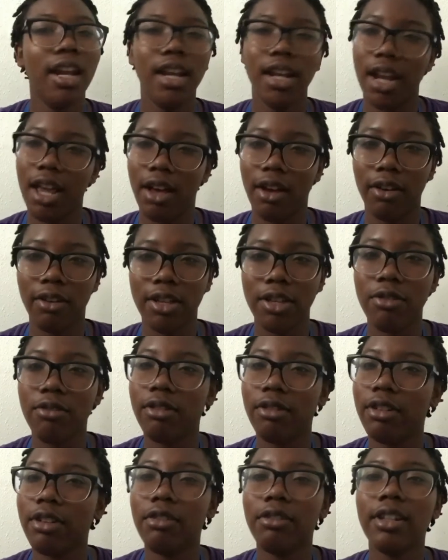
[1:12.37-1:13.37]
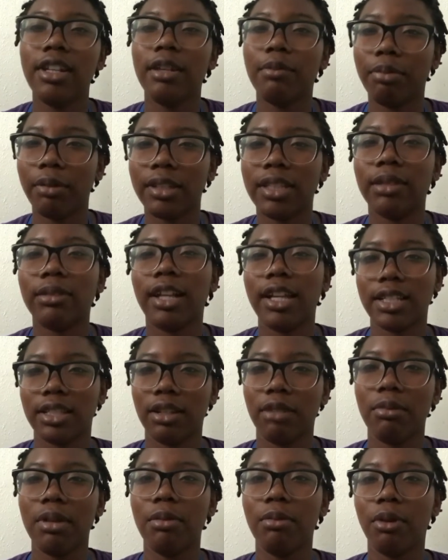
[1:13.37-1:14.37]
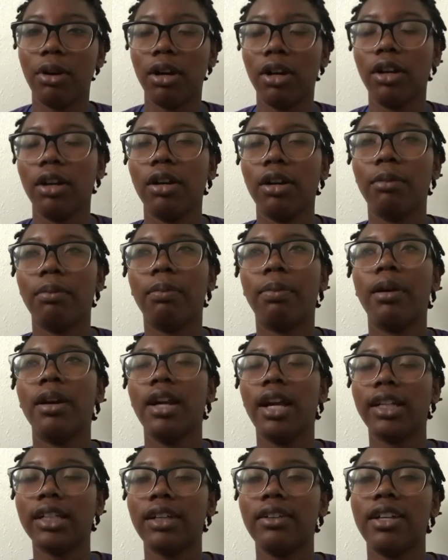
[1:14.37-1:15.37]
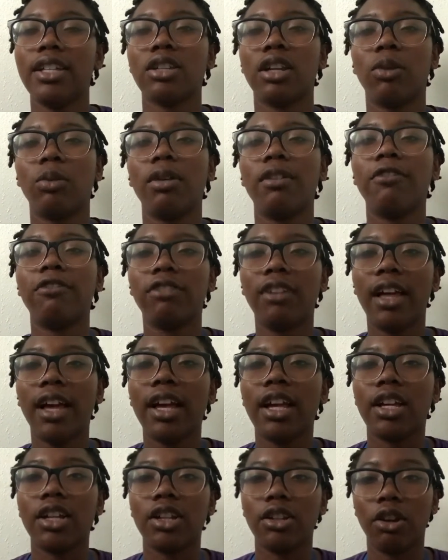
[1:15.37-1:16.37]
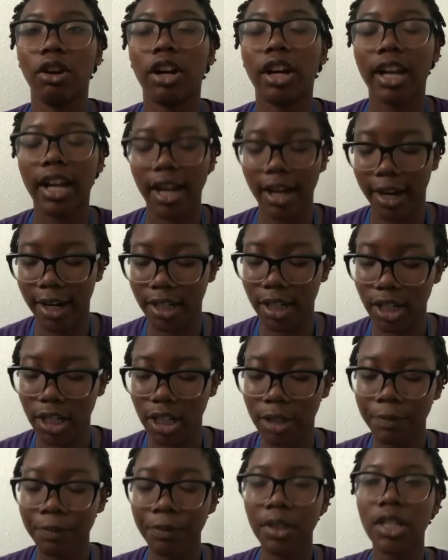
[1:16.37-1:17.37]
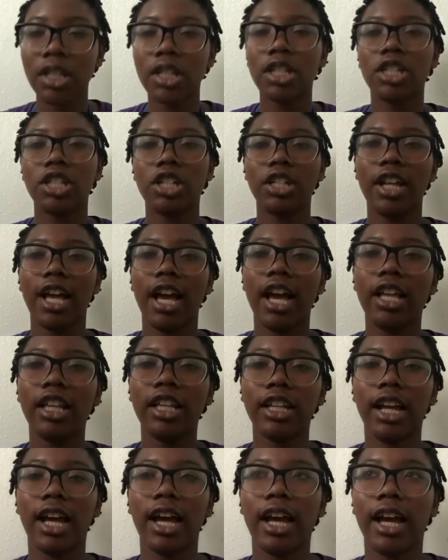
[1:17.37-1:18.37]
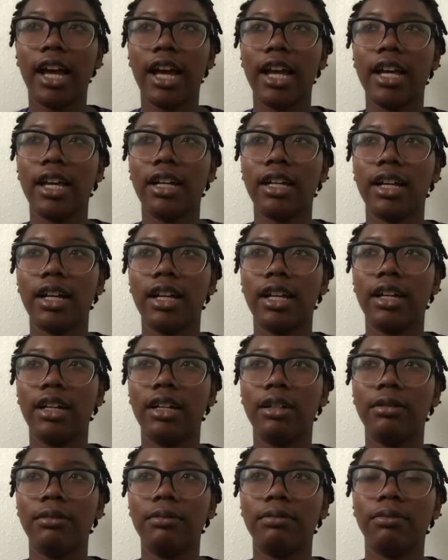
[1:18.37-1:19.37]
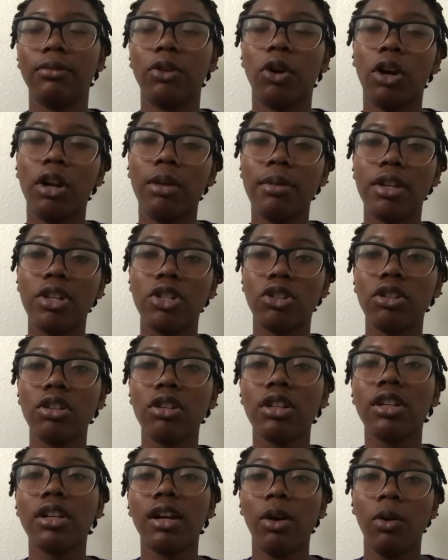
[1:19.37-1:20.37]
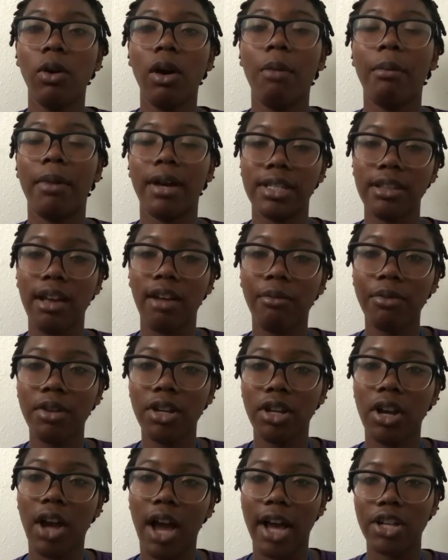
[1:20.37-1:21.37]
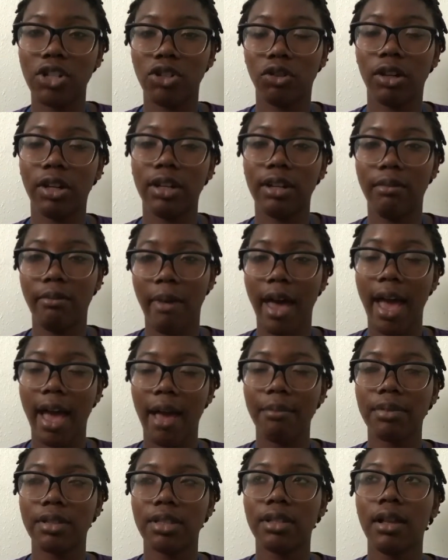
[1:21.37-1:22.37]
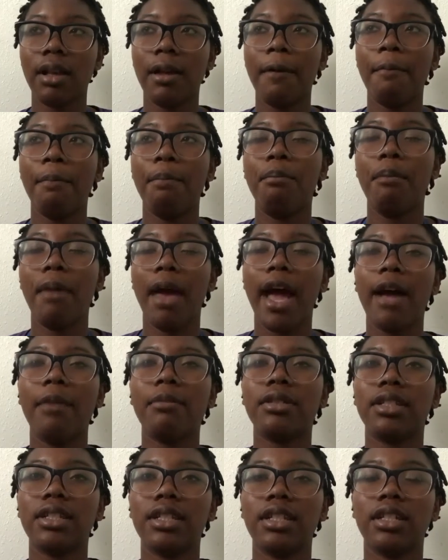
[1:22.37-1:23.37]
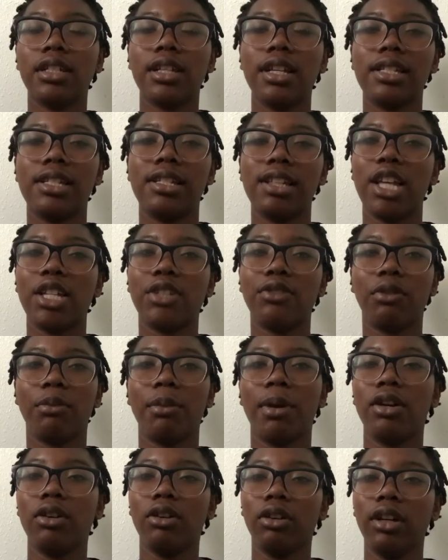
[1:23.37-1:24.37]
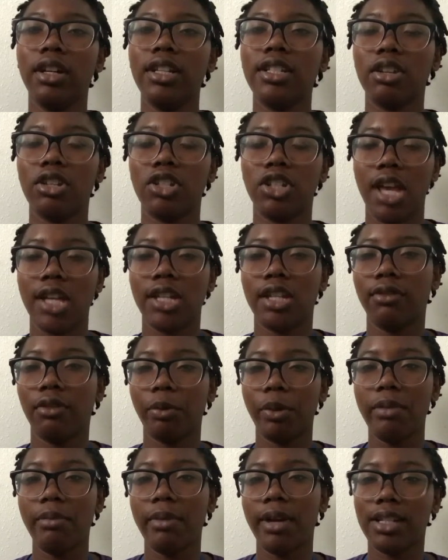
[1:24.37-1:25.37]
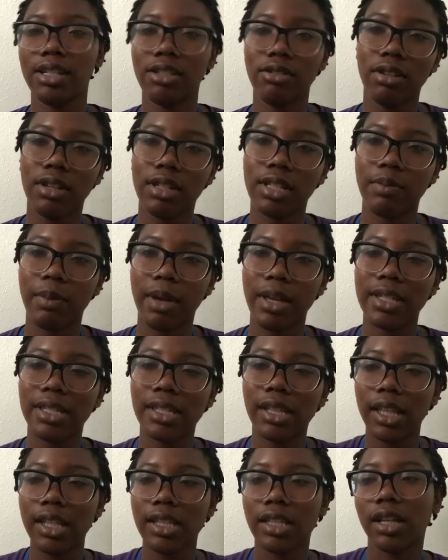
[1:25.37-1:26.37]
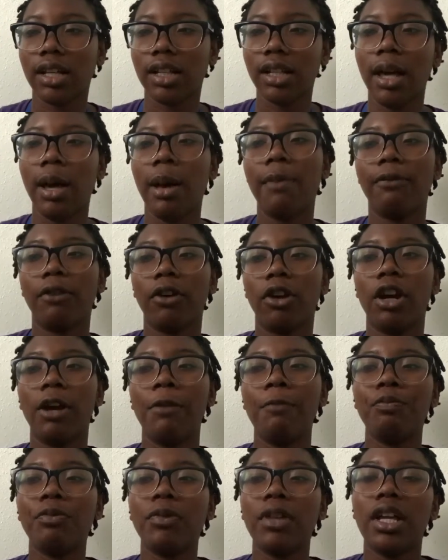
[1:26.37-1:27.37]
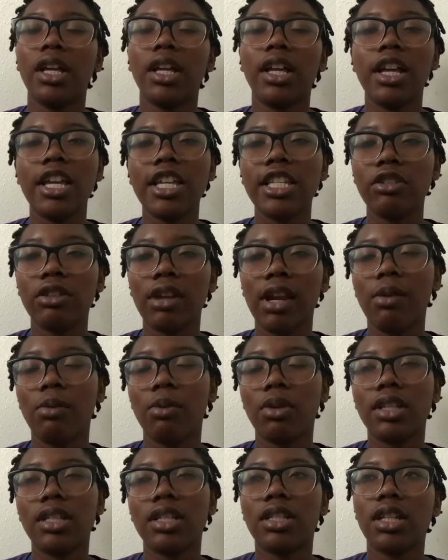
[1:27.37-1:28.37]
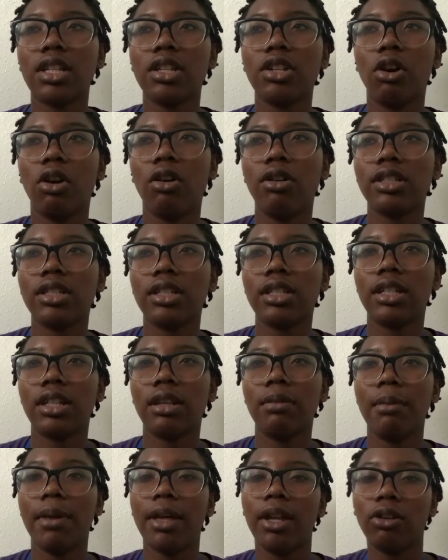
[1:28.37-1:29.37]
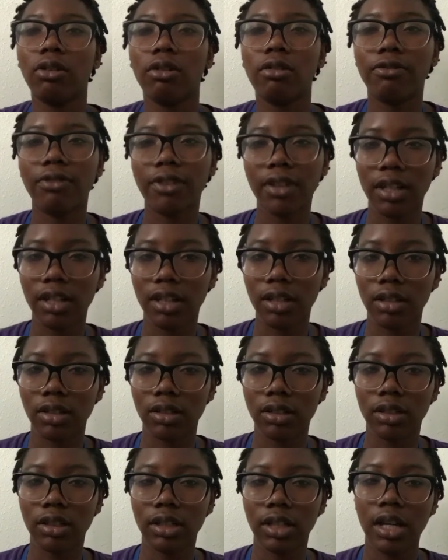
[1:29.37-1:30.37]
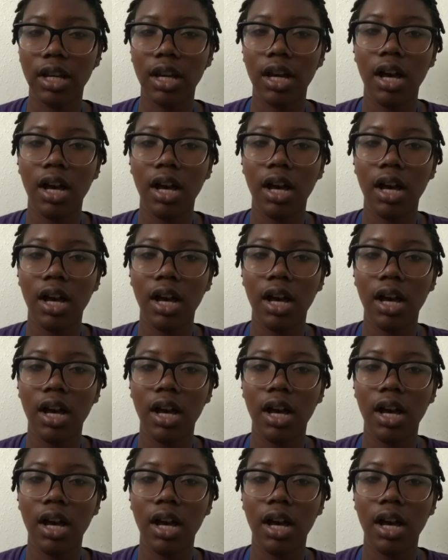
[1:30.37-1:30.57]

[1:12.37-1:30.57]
No, you need to put something that's going to be more productive, that's going to reflect your character. So now that I'm going to be a junior, my sophomore year I joined the MAPS. MAPS, it stands for Minority Association for Pre-Med Students. Basically, it's a club for any student that wants to go into the medical field.